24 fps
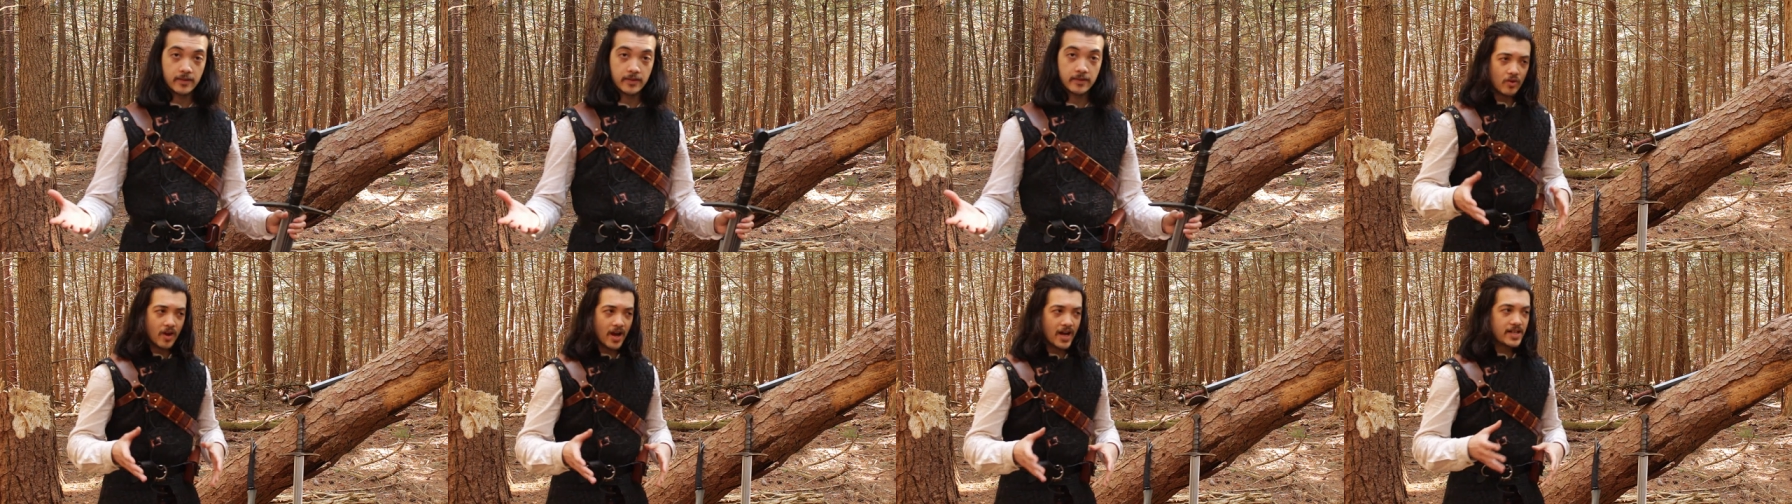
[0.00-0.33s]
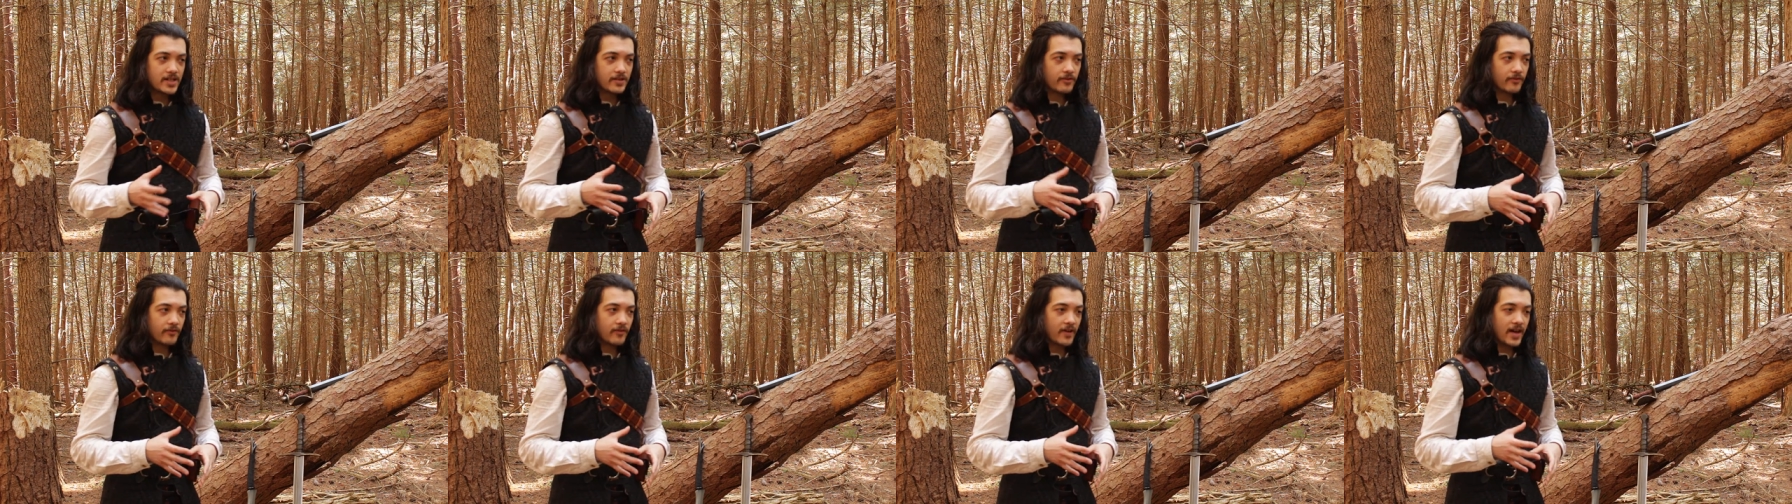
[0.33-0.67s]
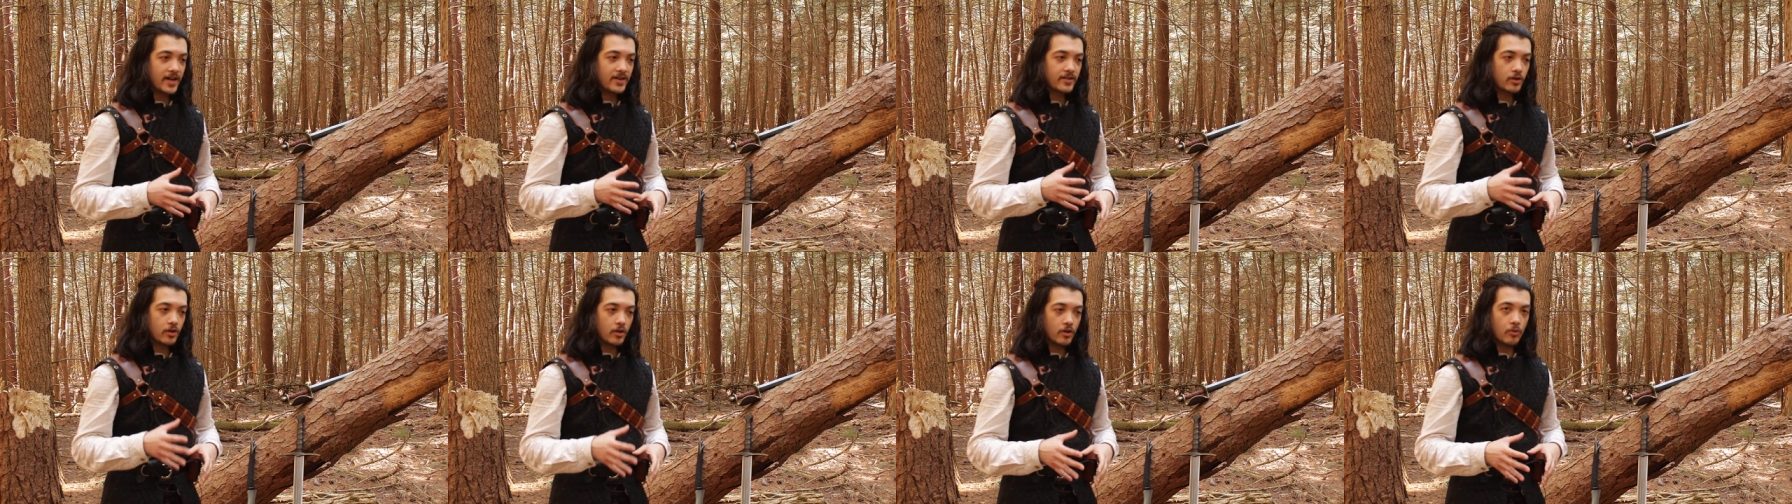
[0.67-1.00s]
Try to
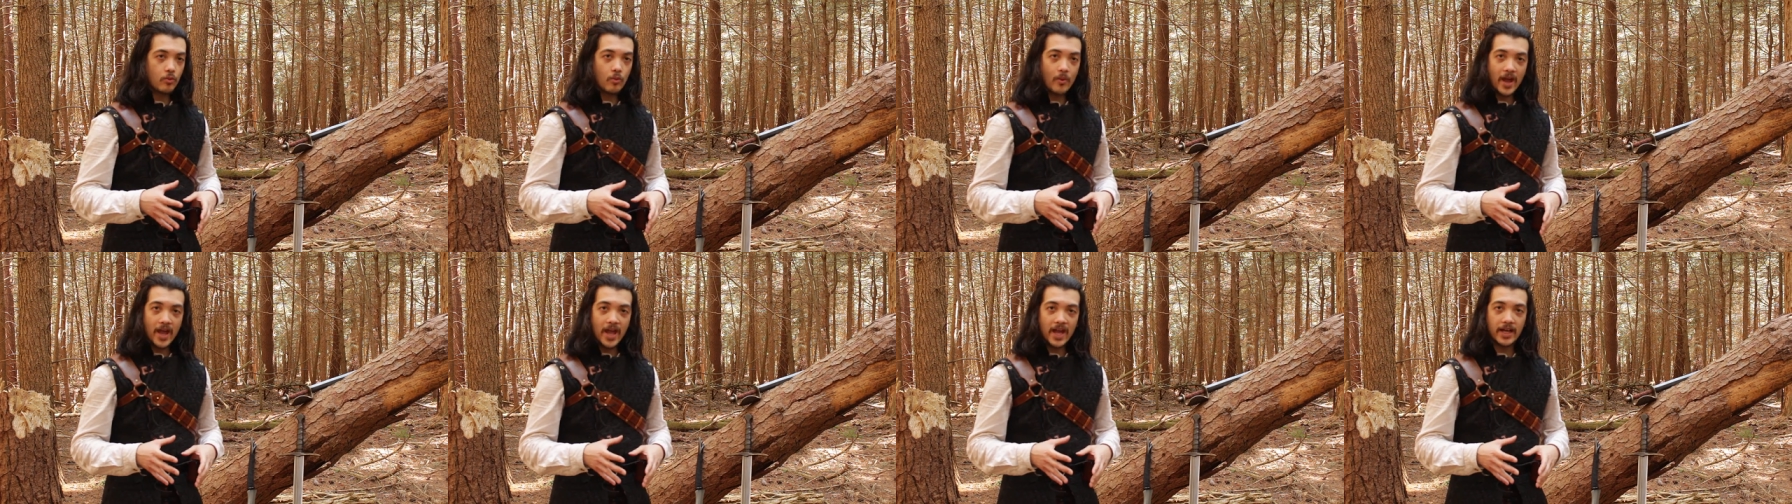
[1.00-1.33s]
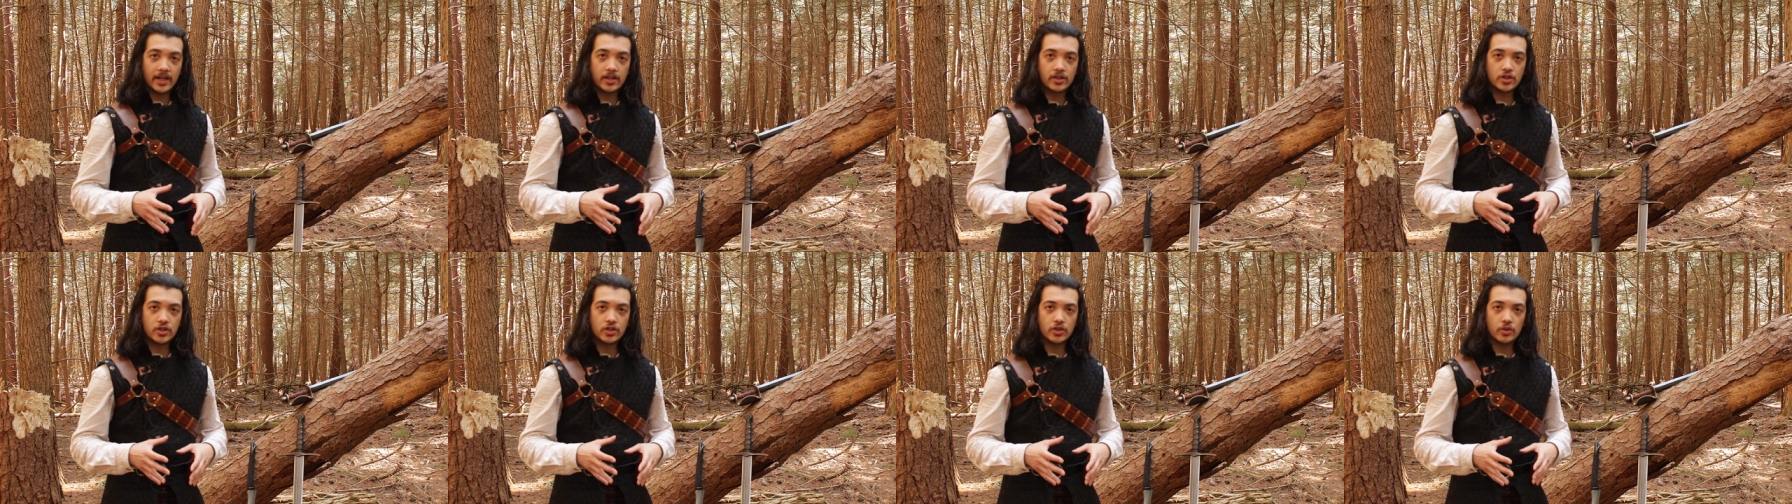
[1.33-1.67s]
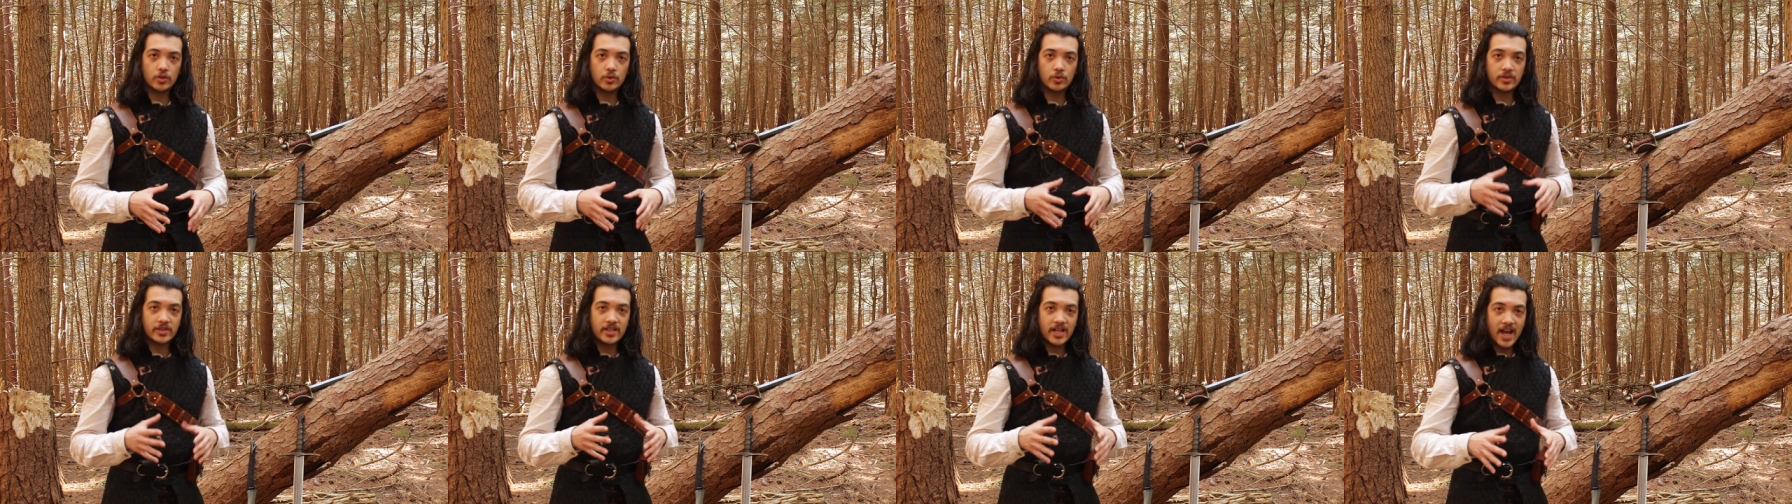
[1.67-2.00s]
find a way
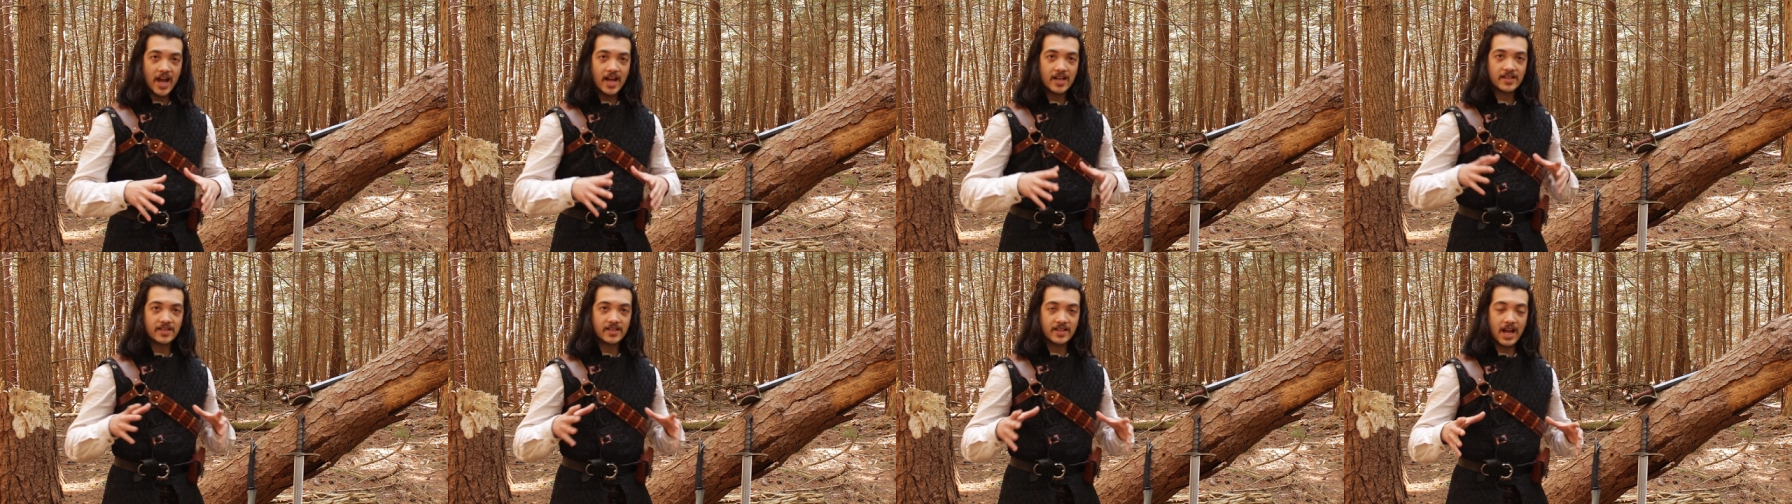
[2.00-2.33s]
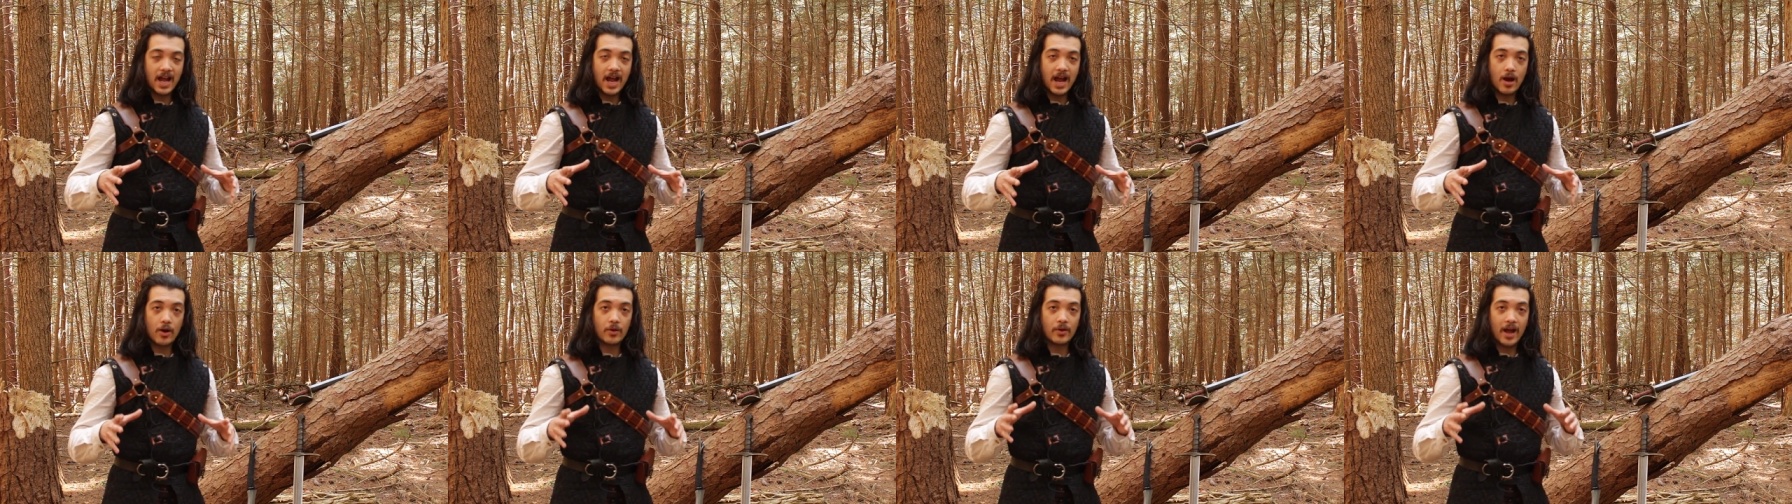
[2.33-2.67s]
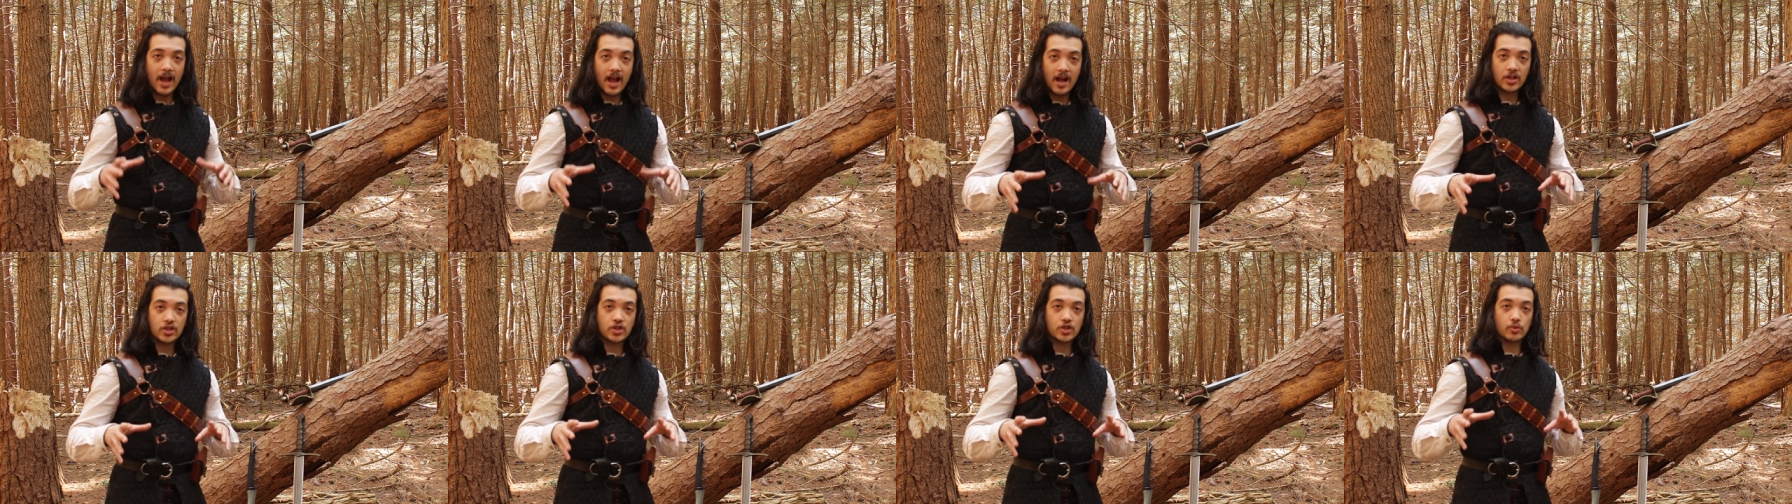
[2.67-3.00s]
to test out
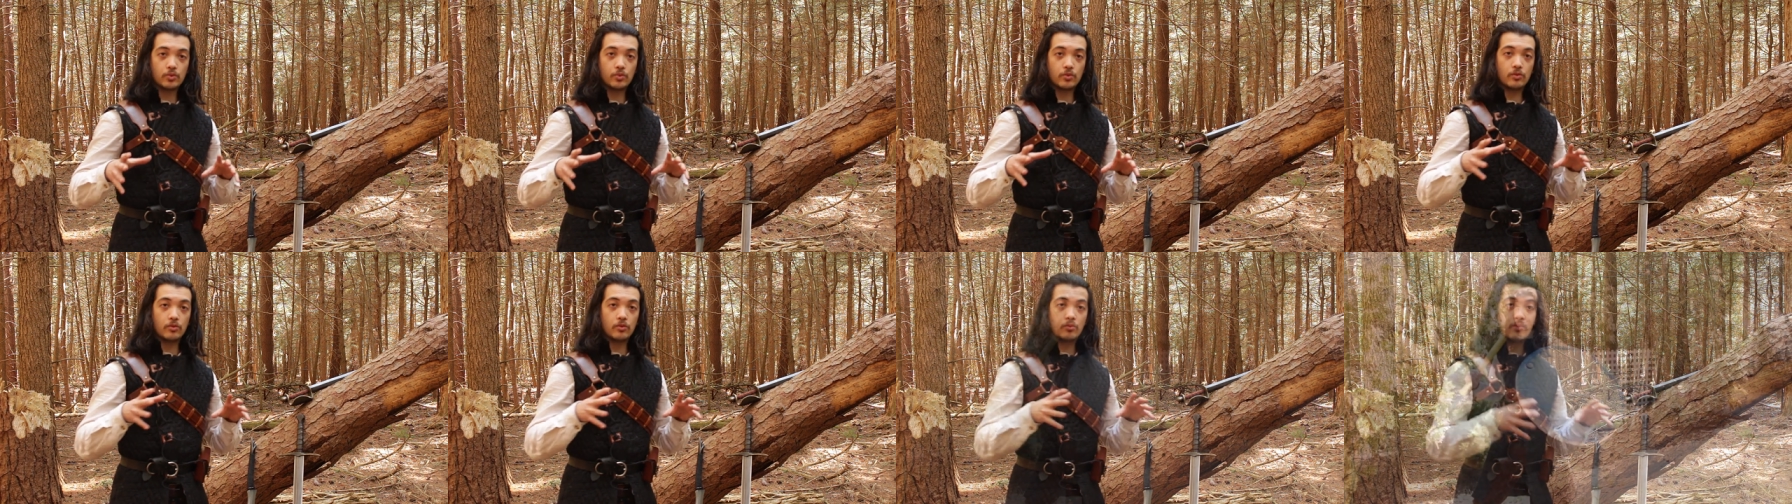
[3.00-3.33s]
actual